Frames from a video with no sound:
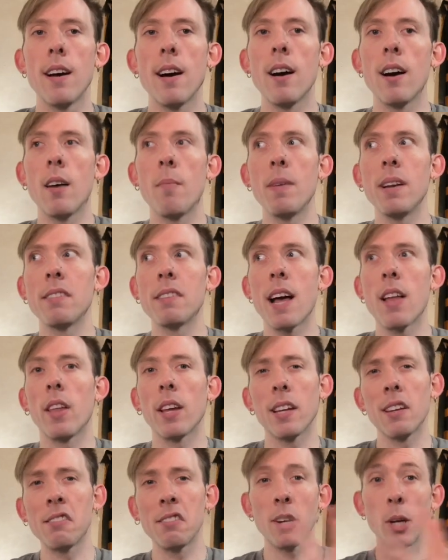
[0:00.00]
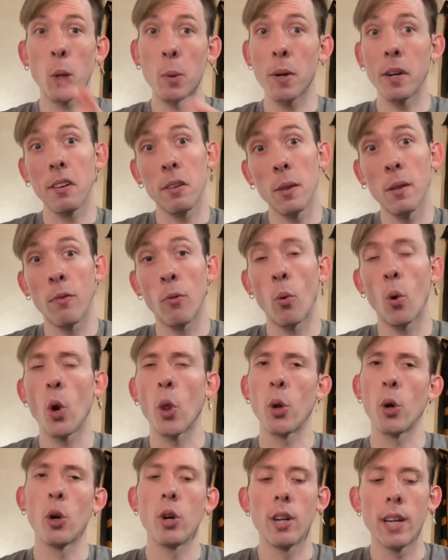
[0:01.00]
It's not like it's Sun Aquarius in the
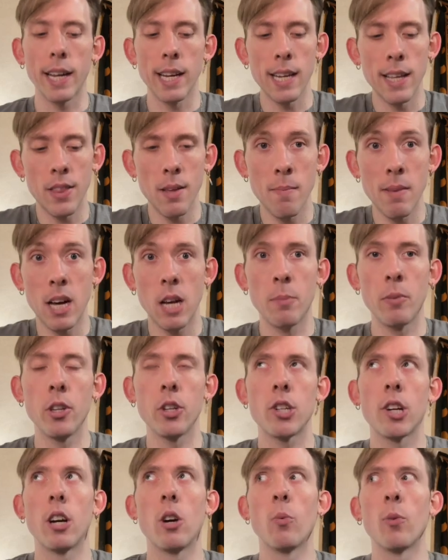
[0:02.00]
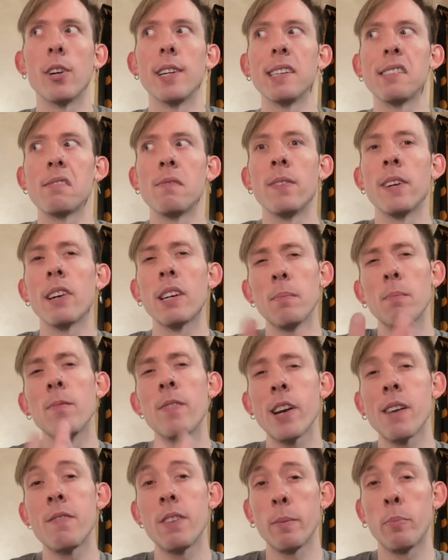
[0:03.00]
4th or like at the bottom of the chart where it's very,
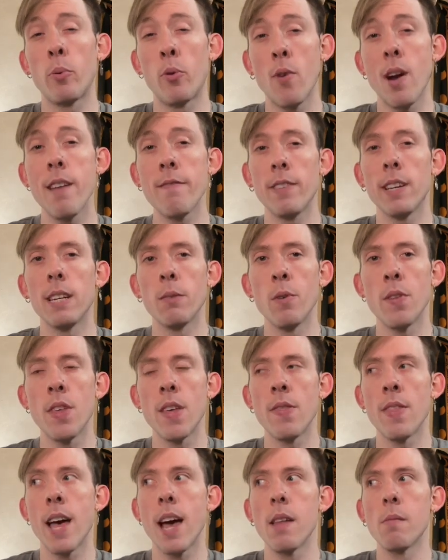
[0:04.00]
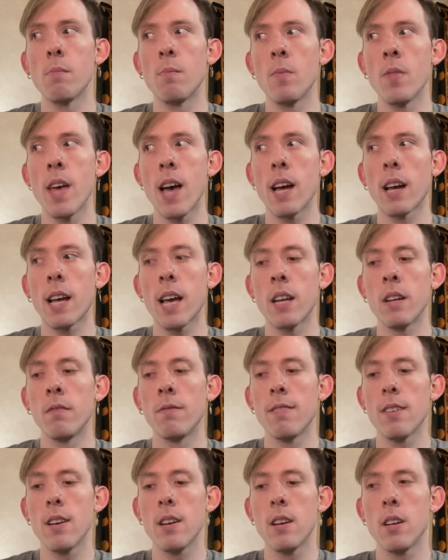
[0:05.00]
very, very private within that kind of
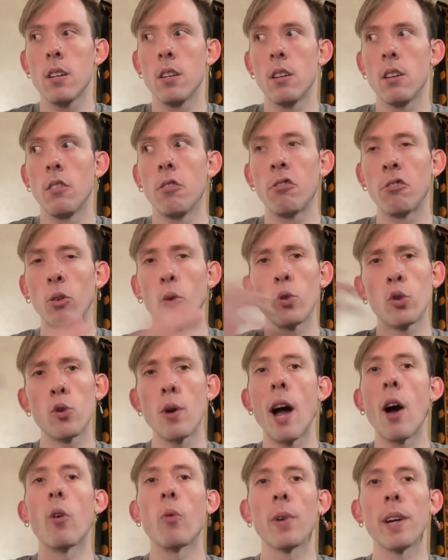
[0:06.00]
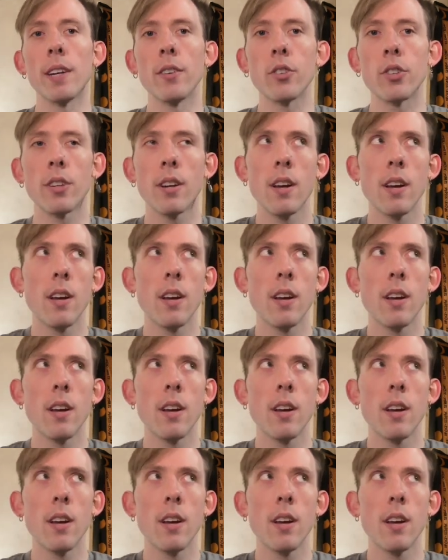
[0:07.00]
social outreach.